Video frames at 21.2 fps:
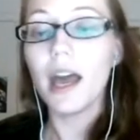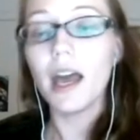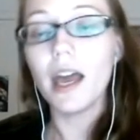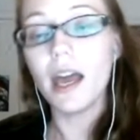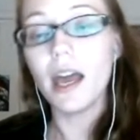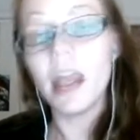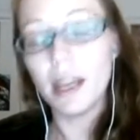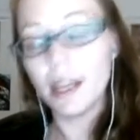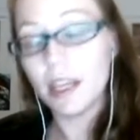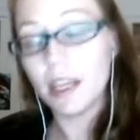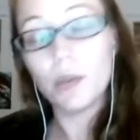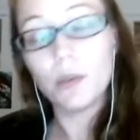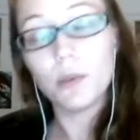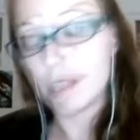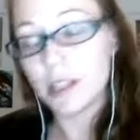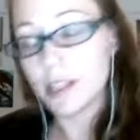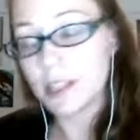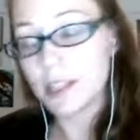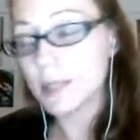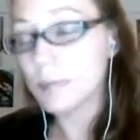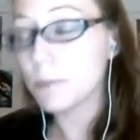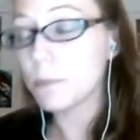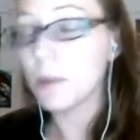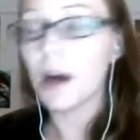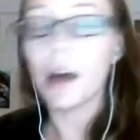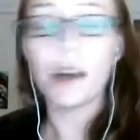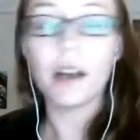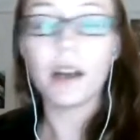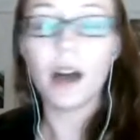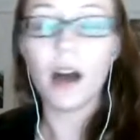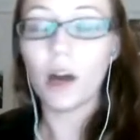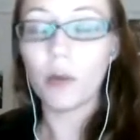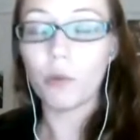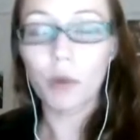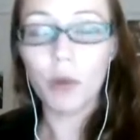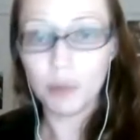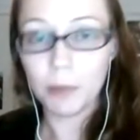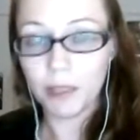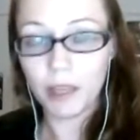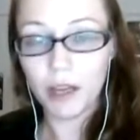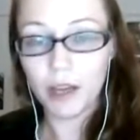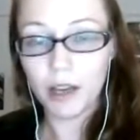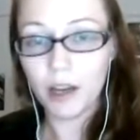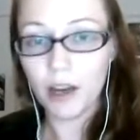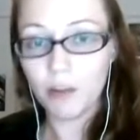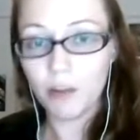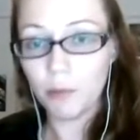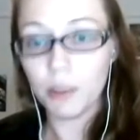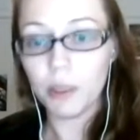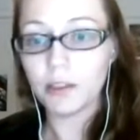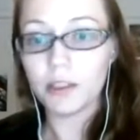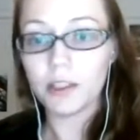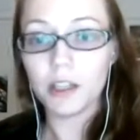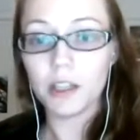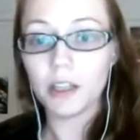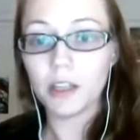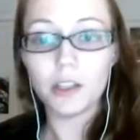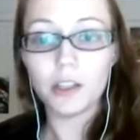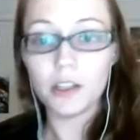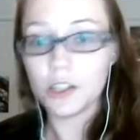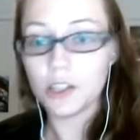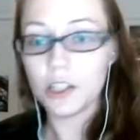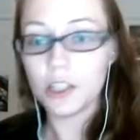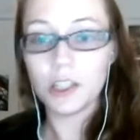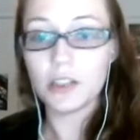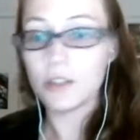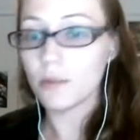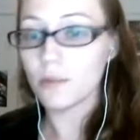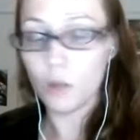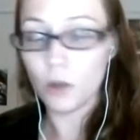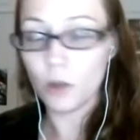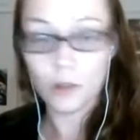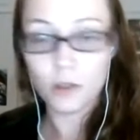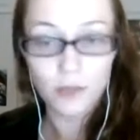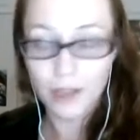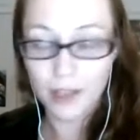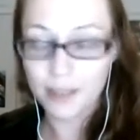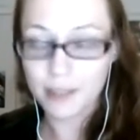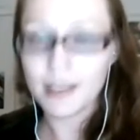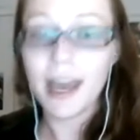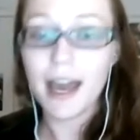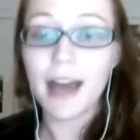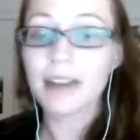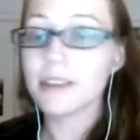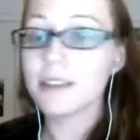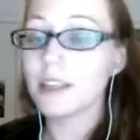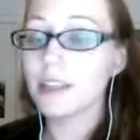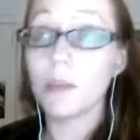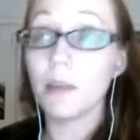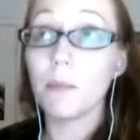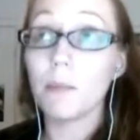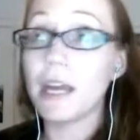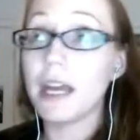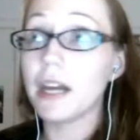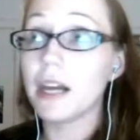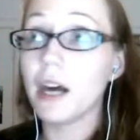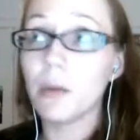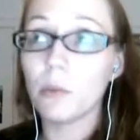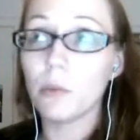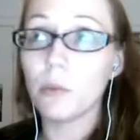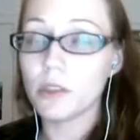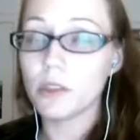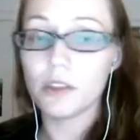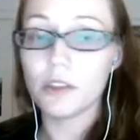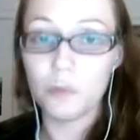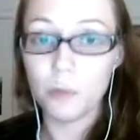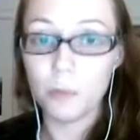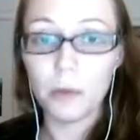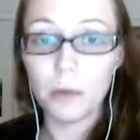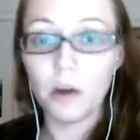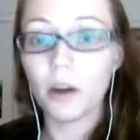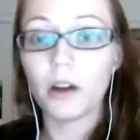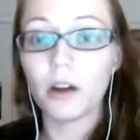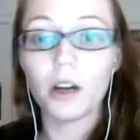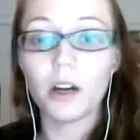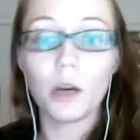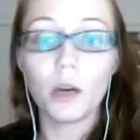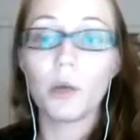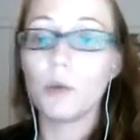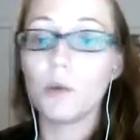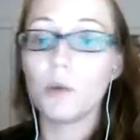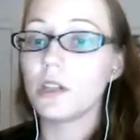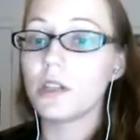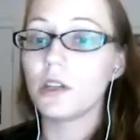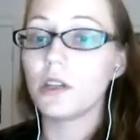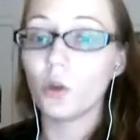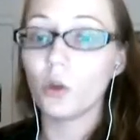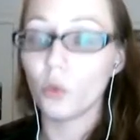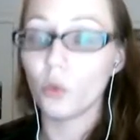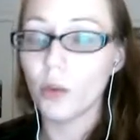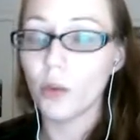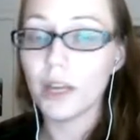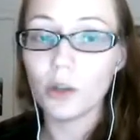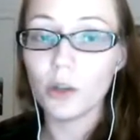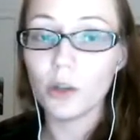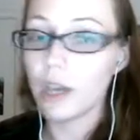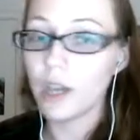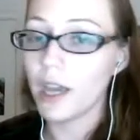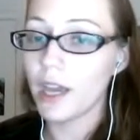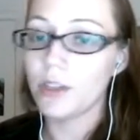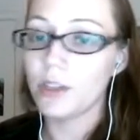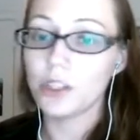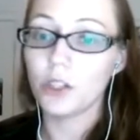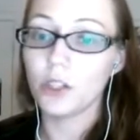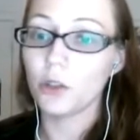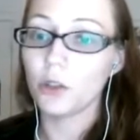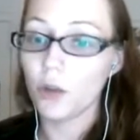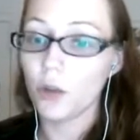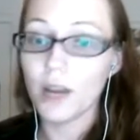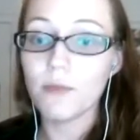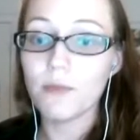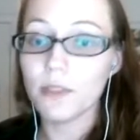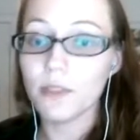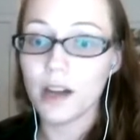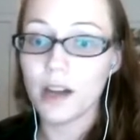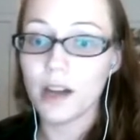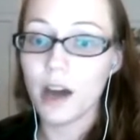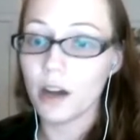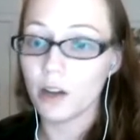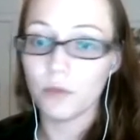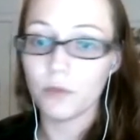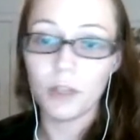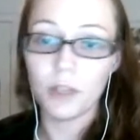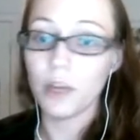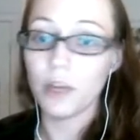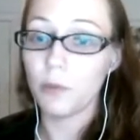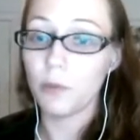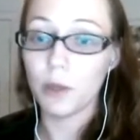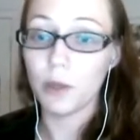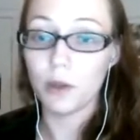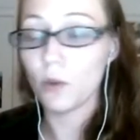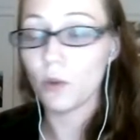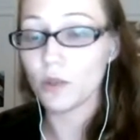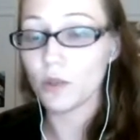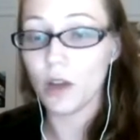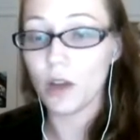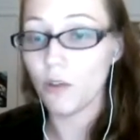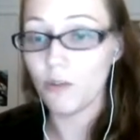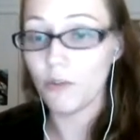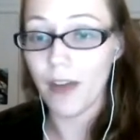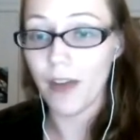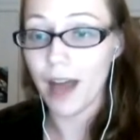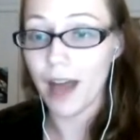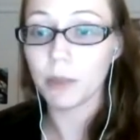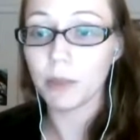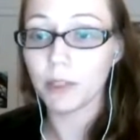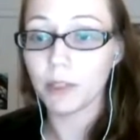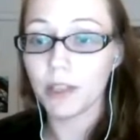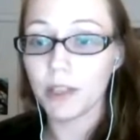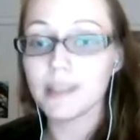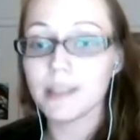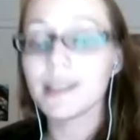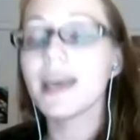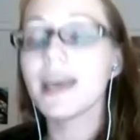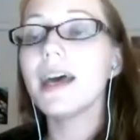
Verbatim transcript: And he was a spot-on replica of Peter Dinklage. He just looked fantastic. The makeup was superb. He was in a great location, great photography. I mean, it was all fabulous.